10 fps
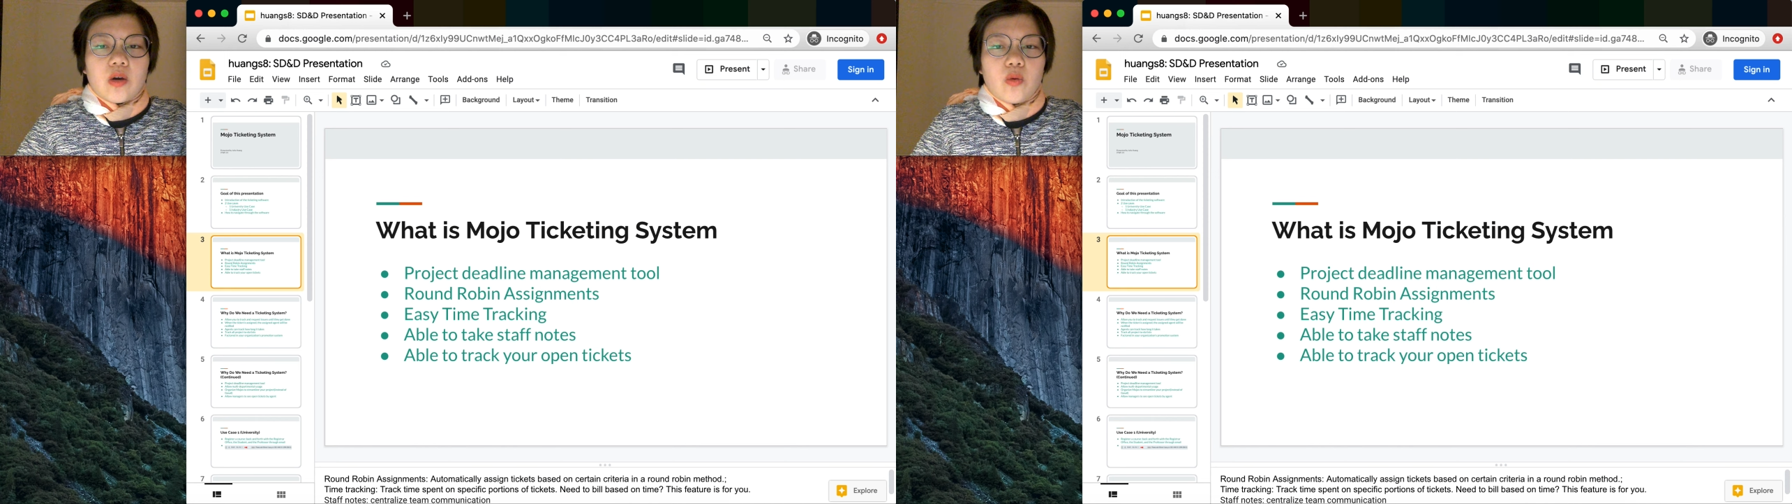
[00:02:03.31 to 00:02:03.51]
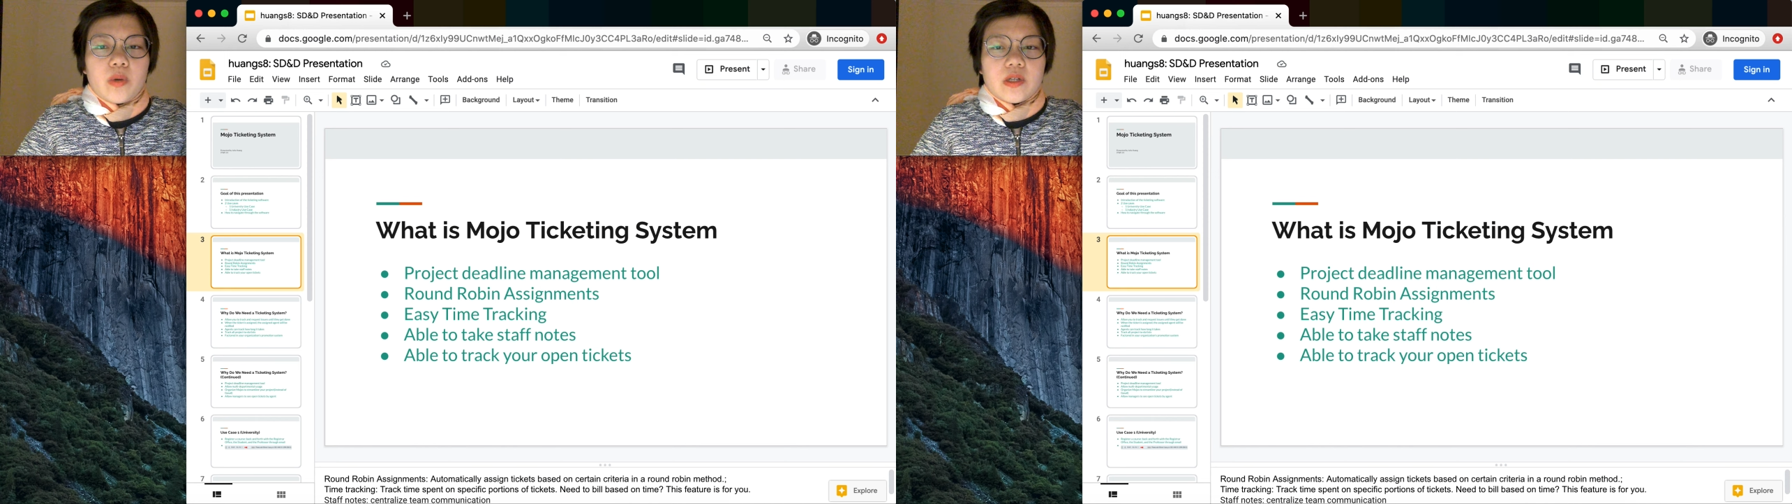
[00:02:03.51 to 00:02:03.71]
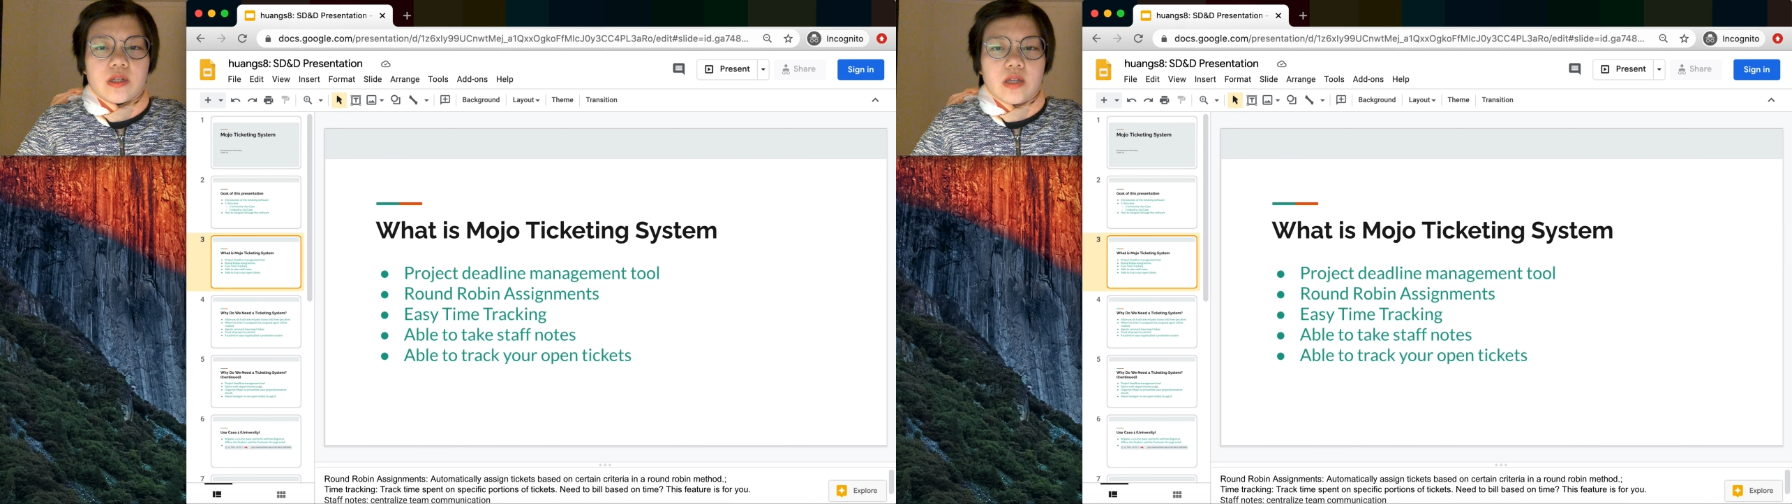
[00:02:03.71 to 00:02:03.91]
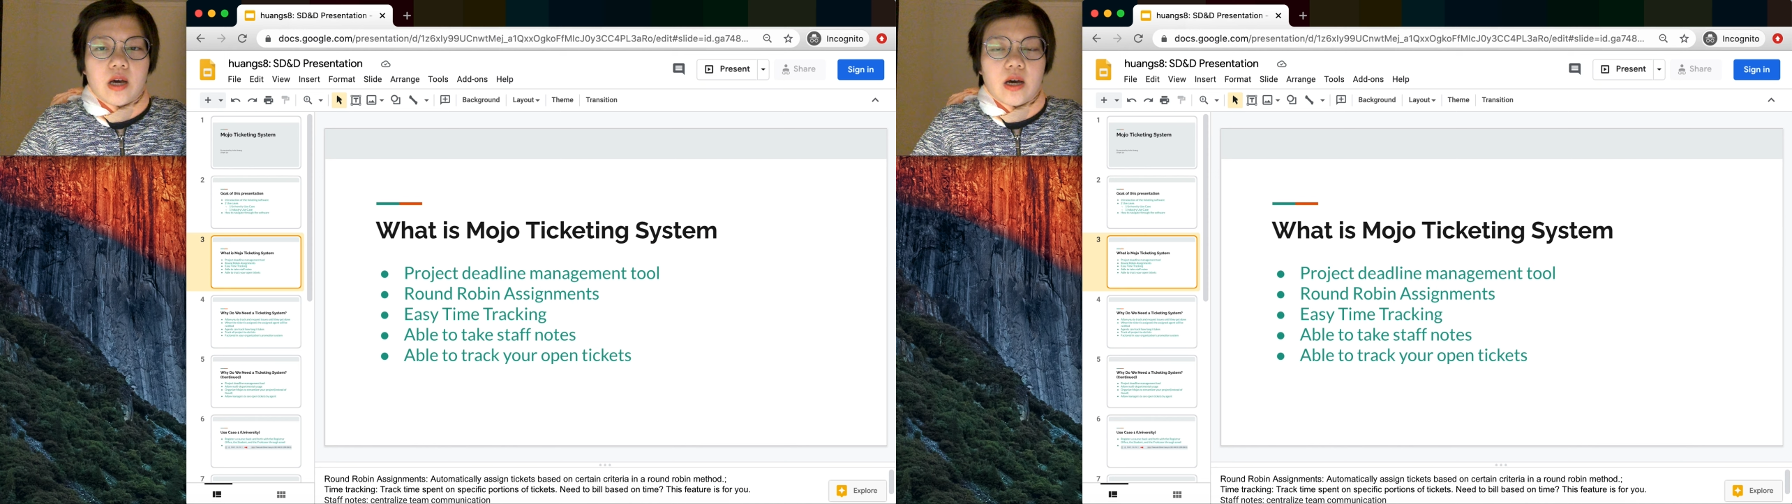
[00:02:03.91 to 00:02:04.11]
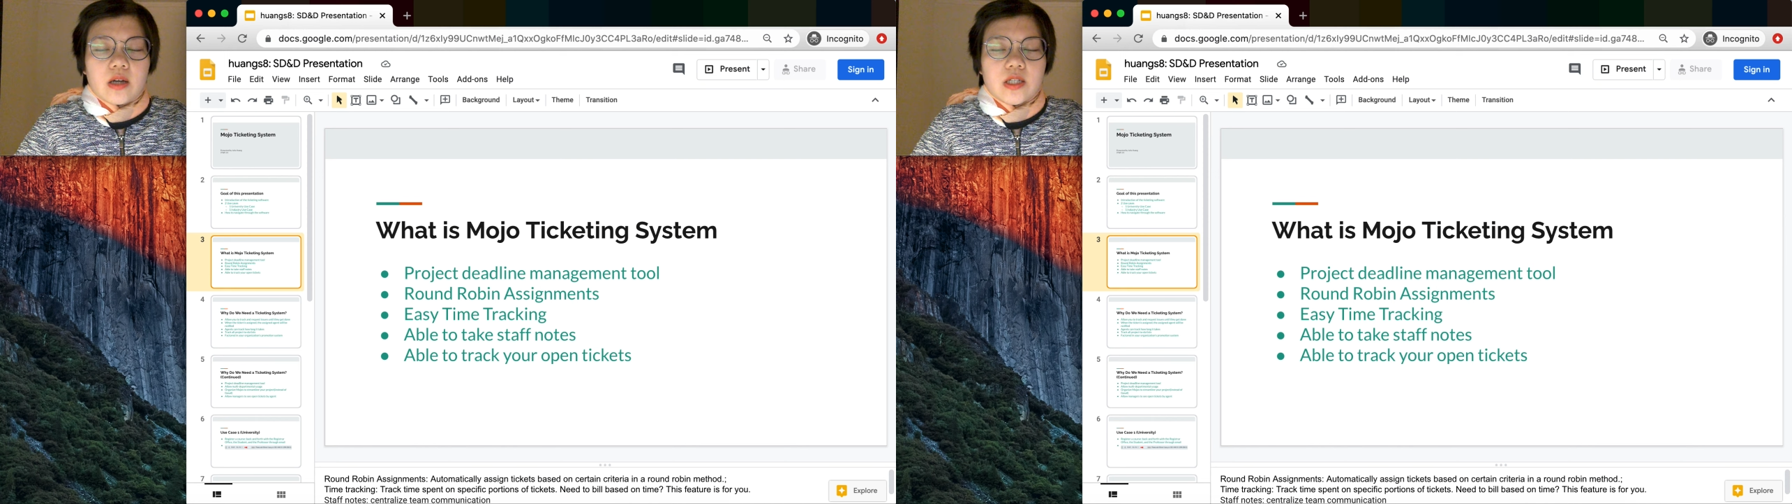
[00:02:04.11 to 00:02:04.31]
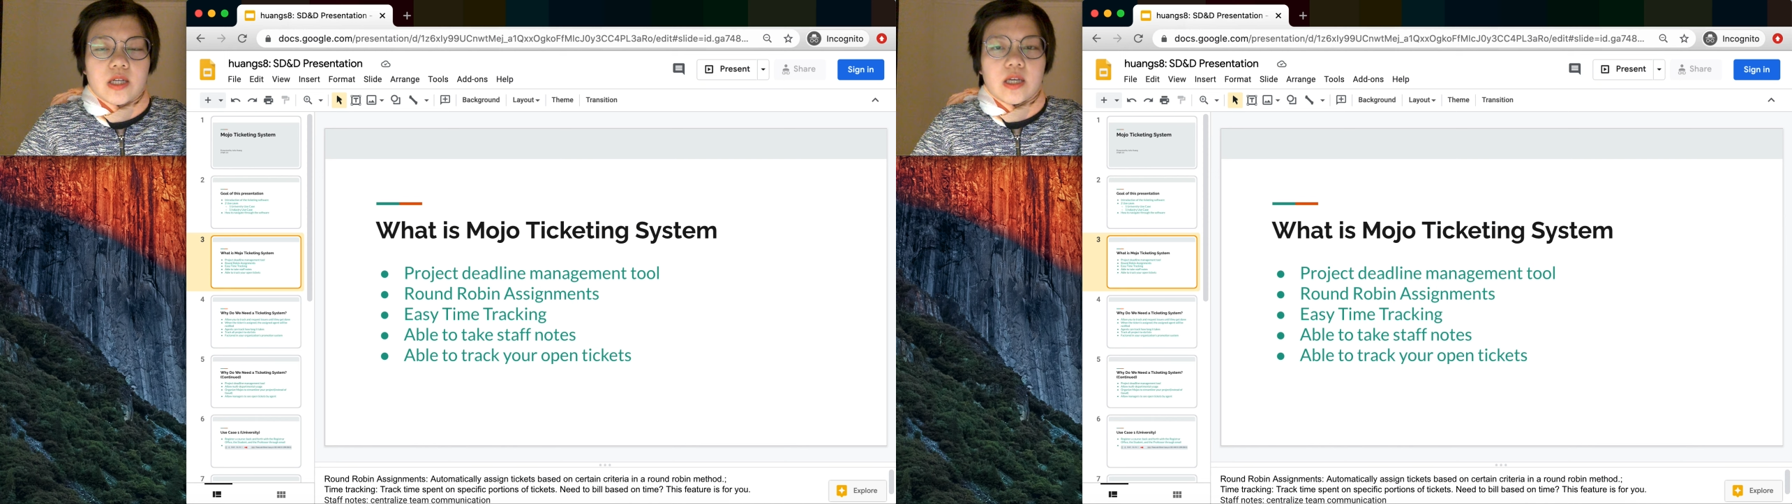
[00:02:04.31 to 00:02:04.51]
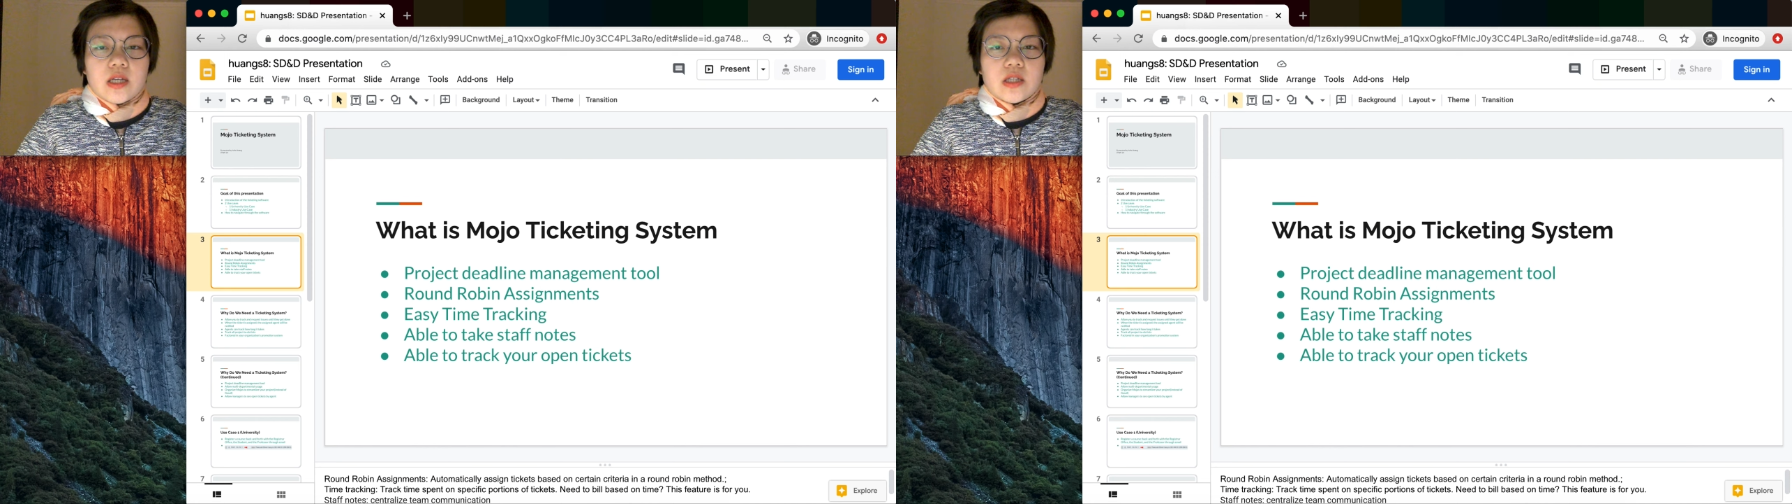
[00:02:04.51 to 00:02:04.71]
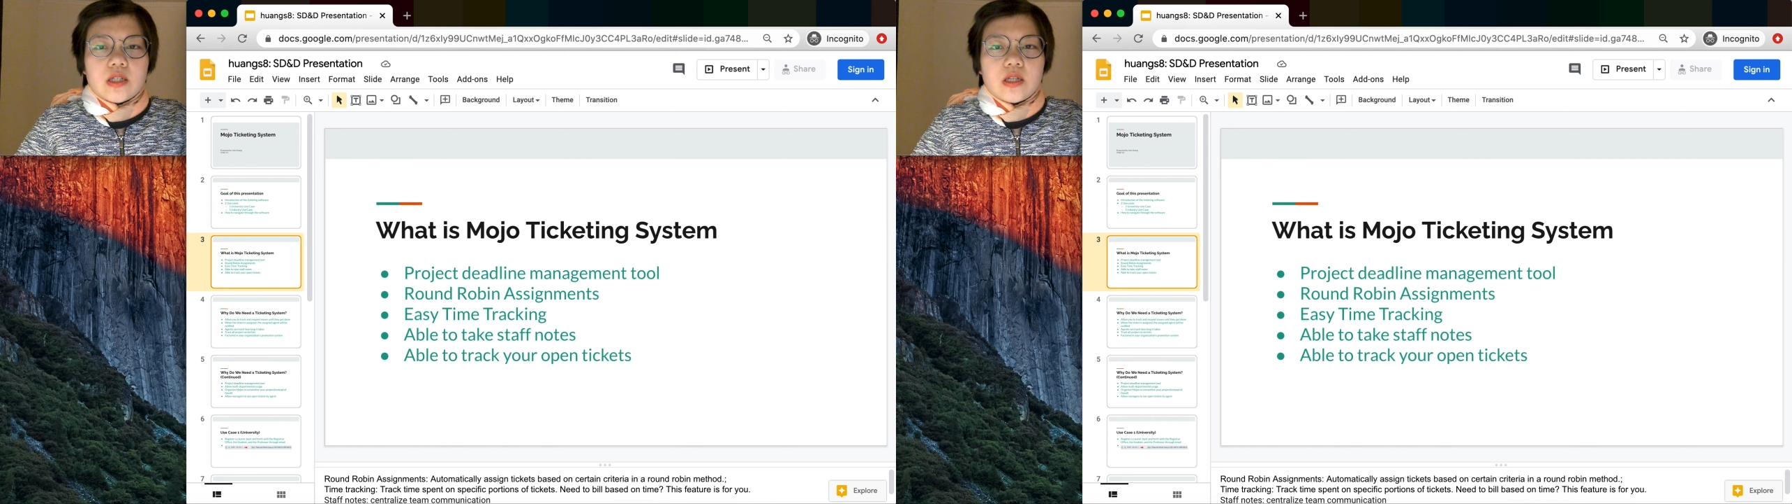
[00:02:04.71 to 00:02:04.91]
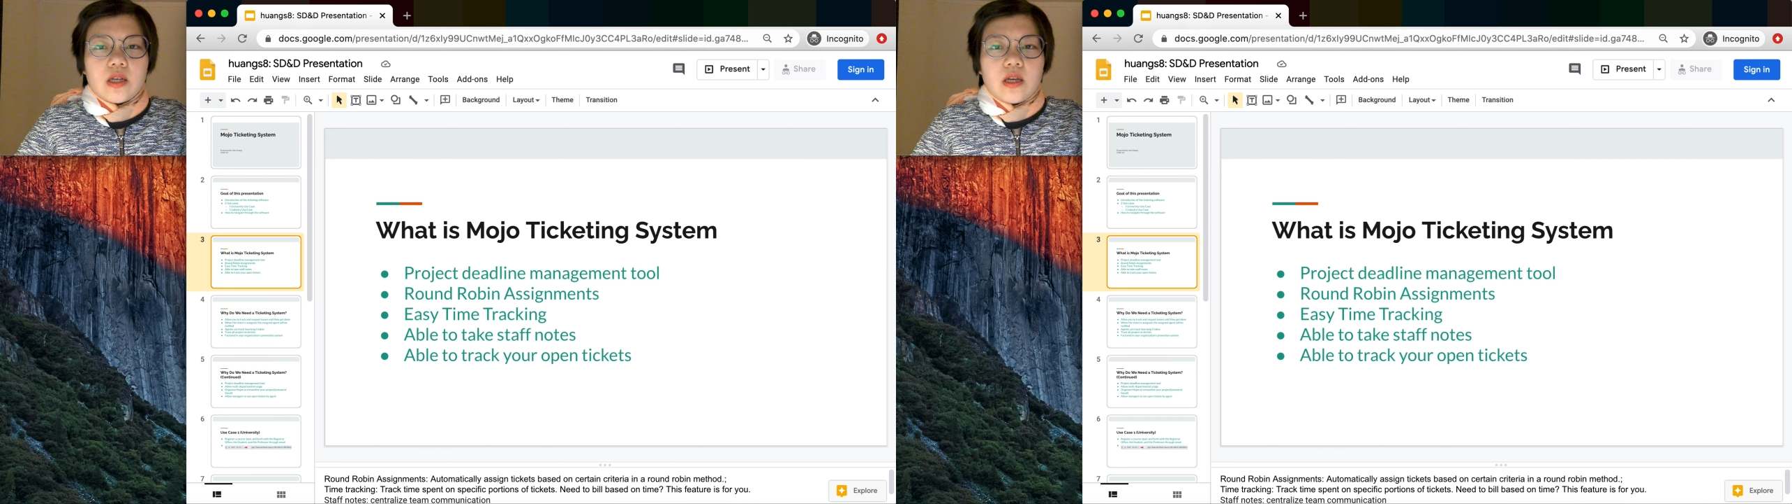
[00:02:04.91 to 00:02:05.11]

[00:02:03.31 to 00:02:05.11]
open tickets